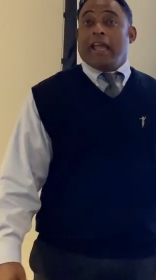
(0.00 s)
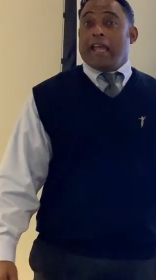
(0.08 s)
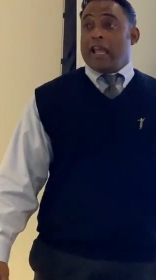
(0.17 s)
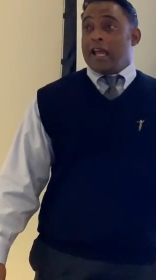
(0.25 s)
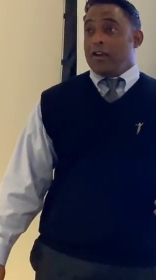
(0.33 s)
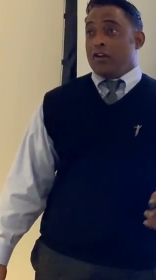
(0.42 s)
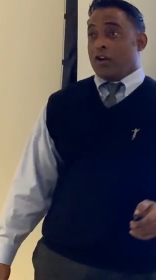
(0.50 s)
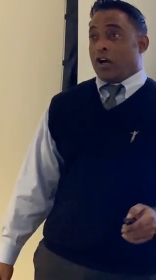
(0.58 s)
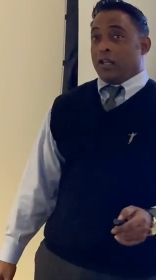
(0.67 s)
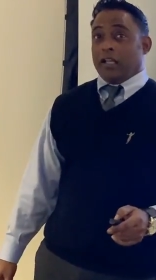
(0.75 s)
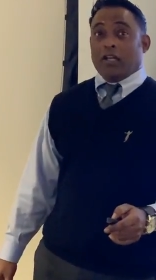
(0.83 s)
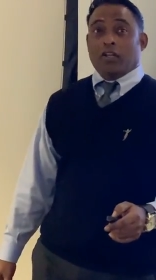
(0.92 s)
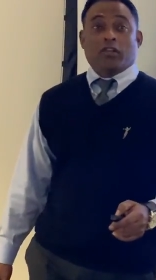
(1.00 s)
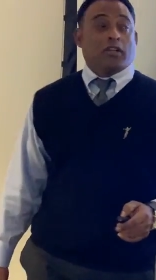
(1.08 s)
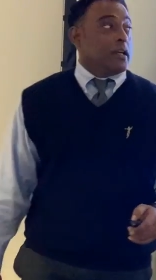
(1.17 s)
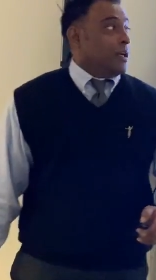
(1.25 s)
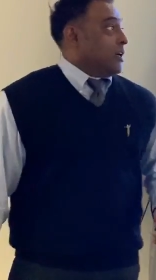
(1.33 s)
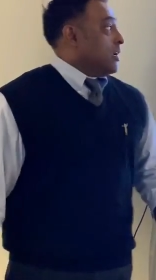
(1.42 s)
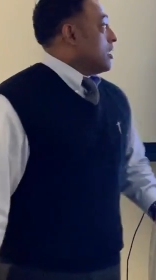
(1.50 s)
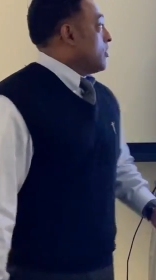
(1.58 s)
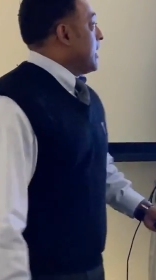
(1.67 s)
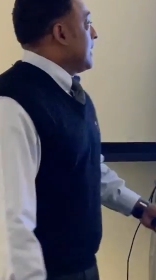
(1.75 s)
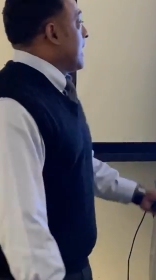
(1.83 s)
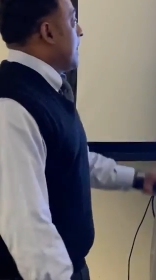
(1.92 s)
and knowledge. All
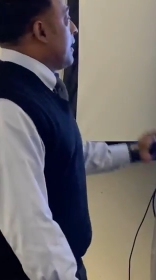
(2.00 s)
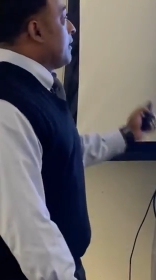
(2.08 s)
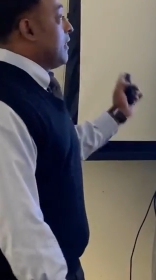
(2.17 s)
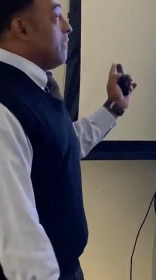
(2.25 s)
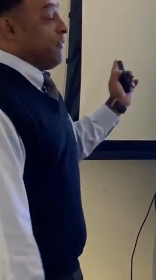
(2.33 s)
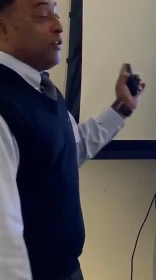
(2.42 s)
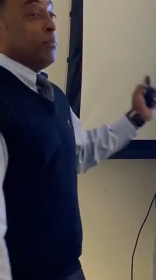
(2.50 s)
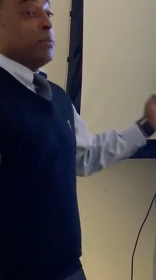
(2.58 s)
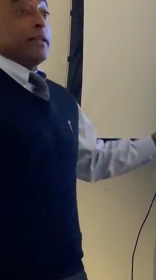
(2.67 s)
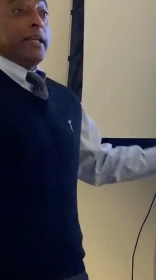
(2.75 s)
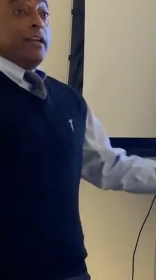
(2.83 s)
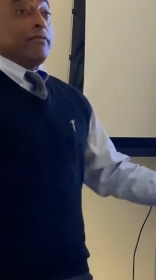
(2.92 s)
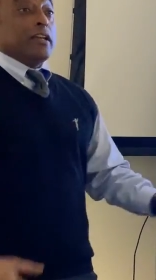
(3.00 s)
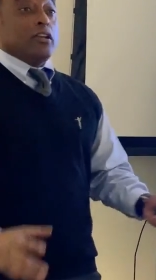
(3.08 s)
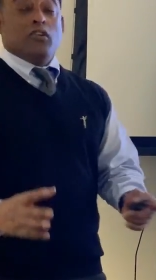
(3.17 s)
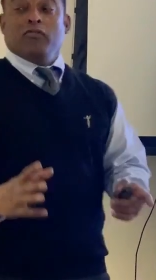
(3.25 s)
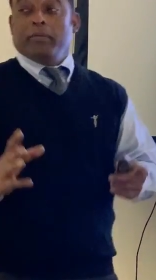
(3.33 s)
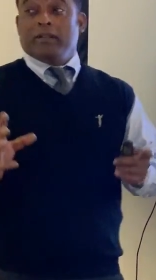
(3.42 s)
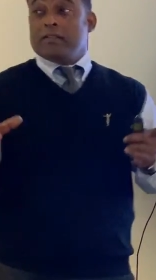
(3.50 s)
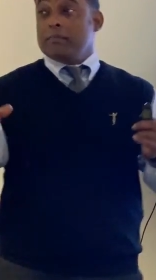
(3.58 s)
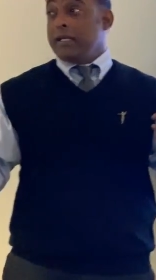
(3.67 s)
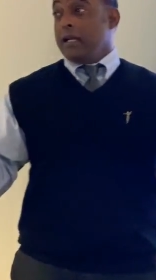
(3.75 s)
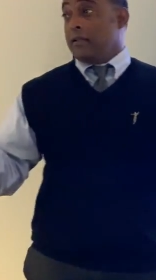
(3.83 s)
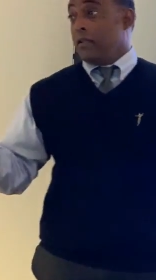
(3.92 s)
right, and if you believe that you've been
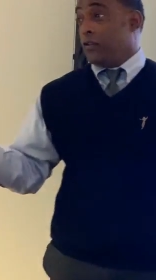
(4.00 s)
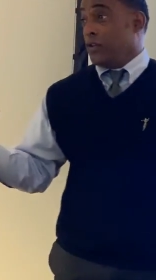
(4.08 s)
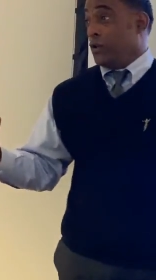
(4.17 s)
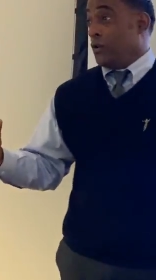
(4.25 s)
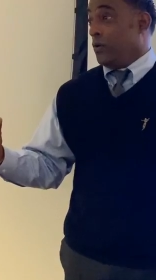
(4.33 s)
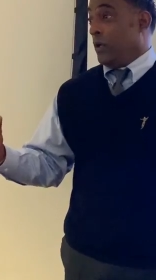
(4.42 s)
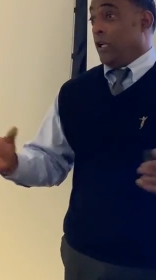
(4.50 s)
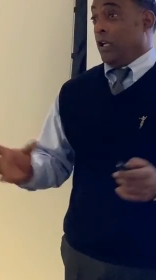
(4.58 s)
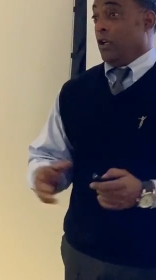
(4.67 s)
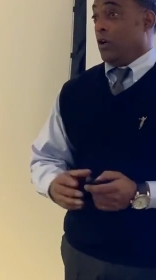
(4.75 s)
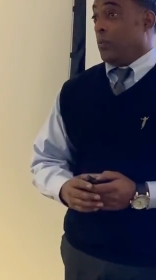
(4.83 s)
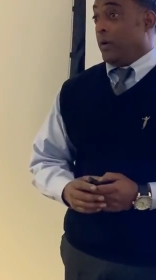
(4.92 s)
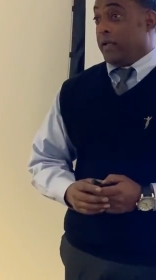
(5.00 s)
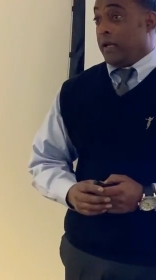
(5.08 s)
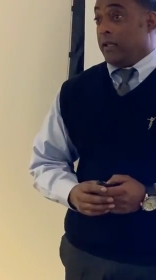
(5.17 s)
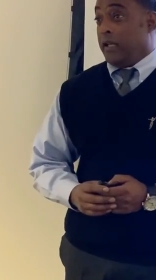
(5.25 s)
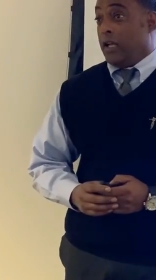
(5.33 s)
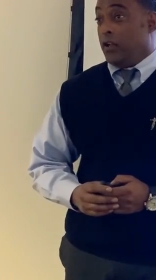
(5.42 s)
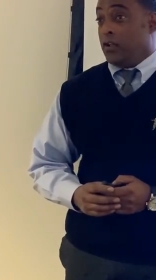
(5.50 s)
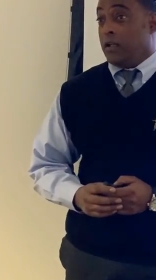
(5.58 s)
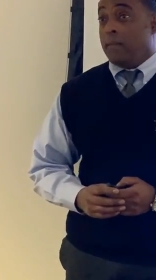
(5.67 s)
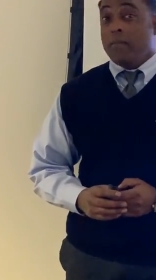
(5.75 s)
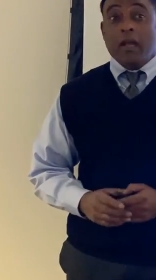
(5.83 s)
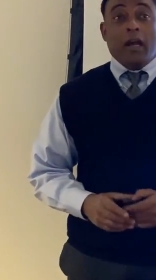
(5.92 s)
subjected to EEO
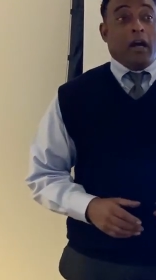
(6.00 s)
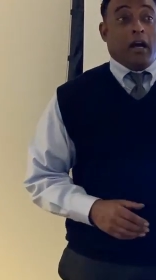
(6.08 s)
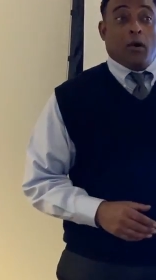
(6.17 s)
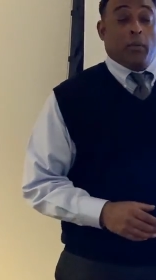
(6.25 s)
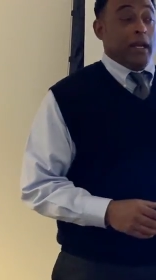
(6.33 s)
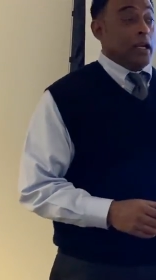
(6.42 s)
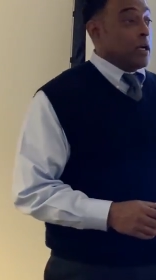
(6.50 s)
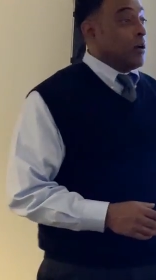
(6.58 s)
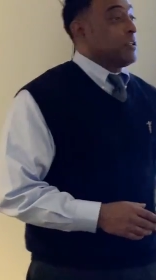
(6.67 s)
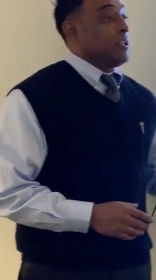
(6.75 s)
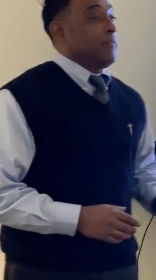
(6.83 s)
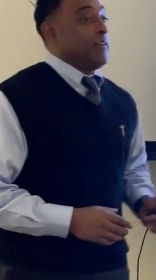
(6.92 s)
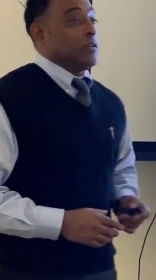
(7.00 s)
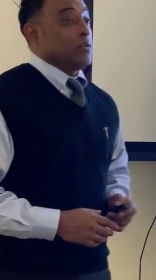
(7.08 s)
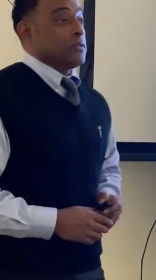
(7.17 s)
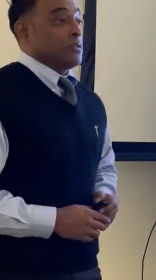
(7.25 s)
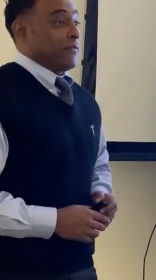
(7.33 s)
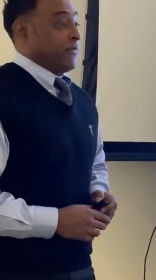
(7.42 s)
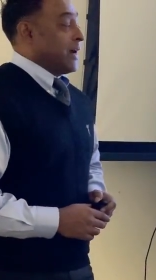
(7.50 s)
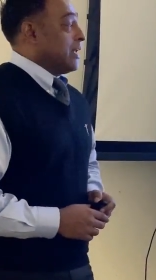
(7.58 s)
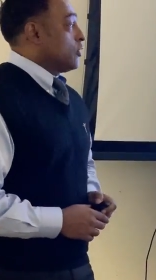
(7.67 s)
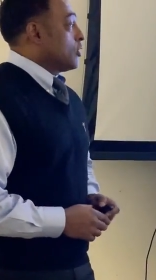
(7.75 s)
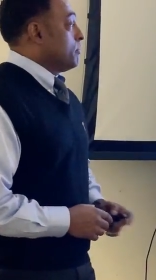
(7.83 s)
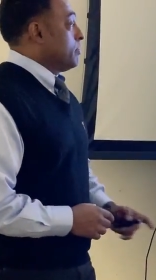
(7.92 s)
retaliation, we encourage individuals to
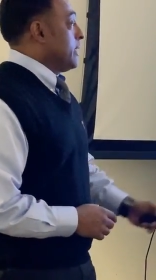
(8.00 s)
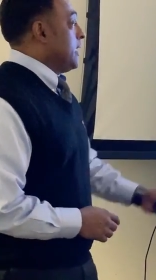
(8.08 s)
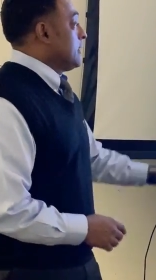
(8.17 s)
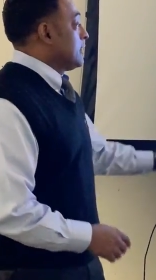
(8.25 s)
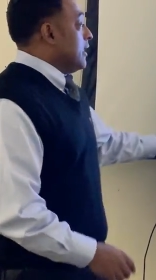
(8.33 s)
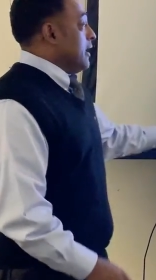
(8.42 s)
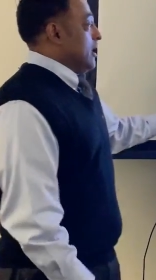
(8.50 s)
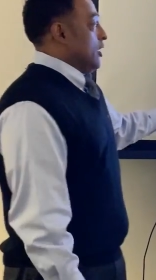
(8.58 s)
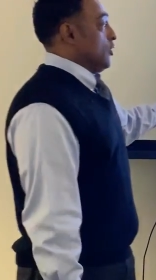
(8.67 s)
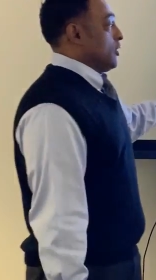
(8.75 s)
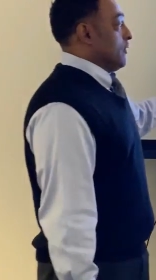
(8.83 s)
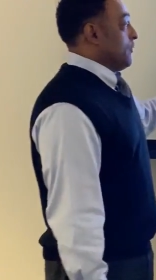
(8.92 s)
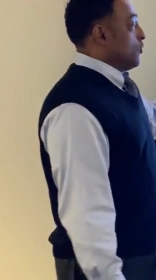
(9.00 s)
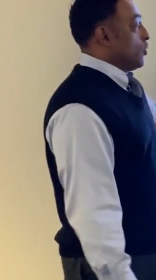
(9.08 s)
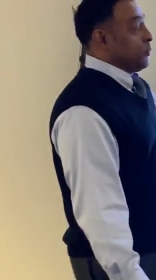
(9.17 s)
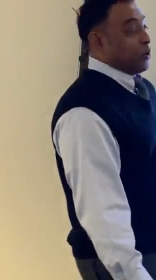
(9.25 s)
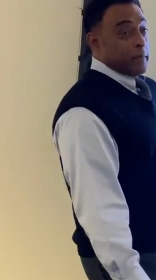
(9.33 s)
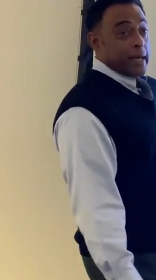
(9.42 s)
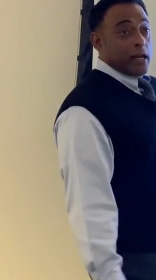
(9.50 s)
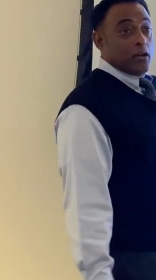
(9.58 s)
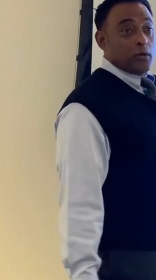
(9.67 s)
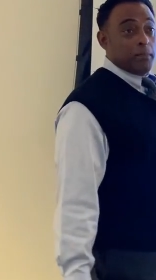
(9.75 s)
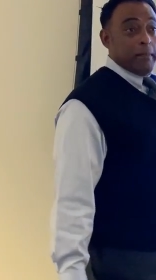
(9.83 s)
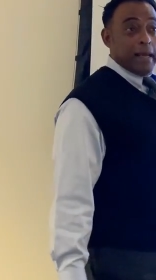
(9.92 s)
file a complaint, and you can inform your
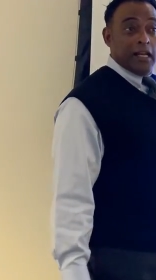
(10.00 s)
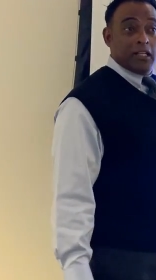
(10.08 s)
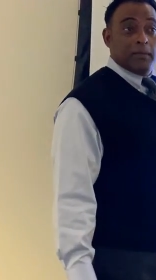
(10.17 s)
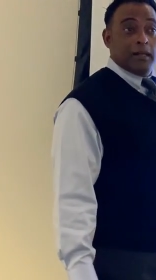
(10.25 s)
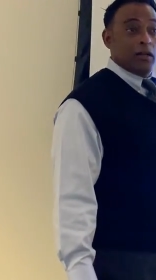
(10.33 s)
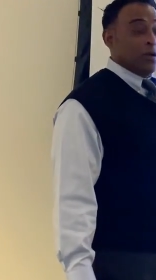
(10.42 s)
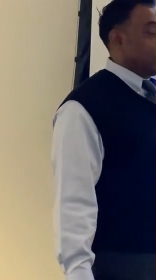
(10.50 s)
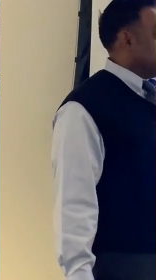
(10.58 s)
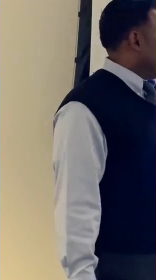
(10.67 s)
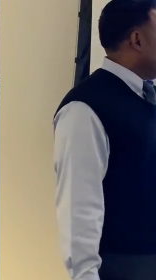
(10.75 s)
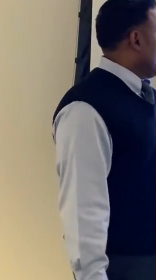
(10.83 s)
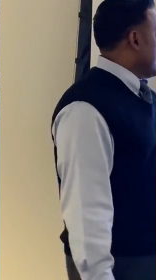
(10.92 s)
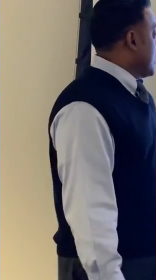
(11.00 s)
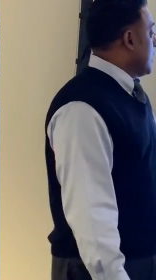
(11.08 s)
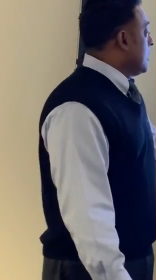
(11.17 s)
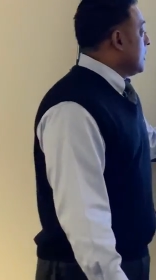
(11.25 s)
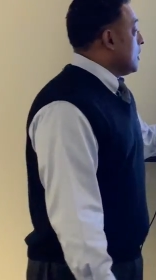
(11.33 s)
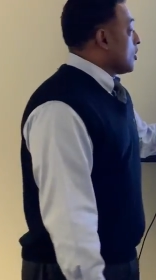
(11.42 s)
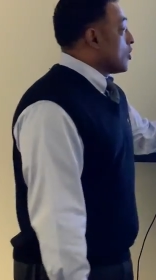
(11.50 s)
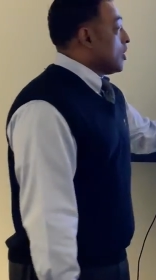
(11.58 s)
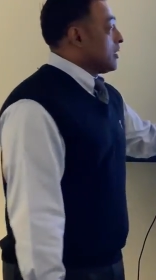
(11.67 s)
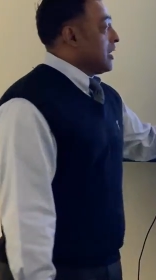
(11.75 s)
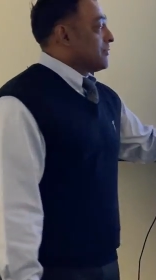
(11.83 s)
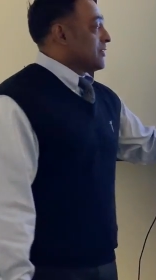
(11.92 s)
management, local ERAD,
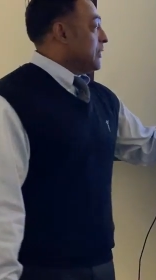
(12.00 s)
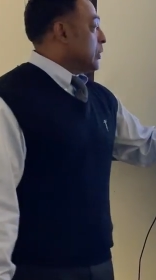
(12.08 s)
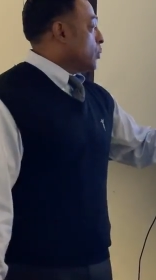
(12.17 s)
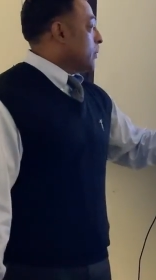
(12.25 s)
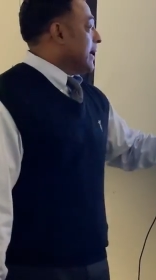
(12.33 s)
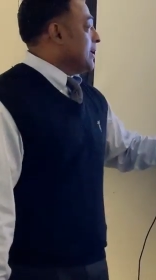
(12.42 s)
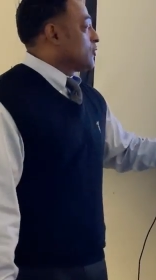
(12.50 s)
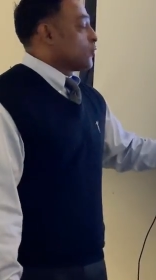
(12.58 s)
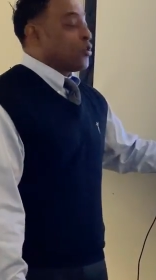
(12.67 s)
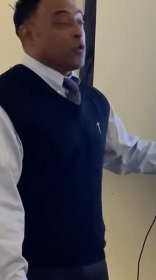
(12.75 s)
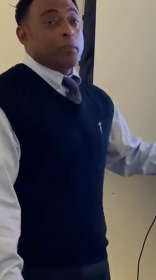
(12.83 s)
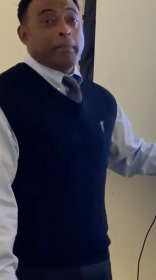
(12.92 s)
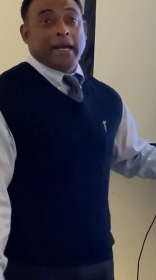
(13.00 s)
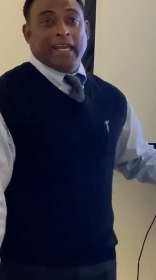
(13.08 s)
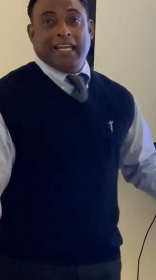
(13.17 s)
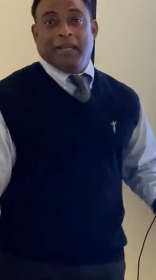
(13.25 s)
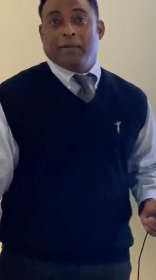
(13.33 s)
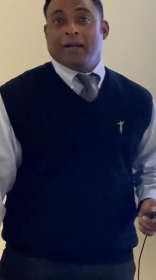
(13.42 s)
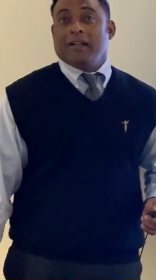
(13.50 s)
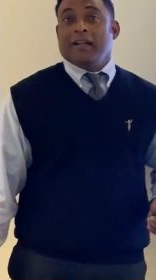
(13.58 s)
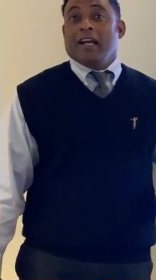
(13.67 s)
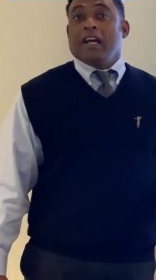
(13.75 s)
call the Office of Equal Rights, or by email.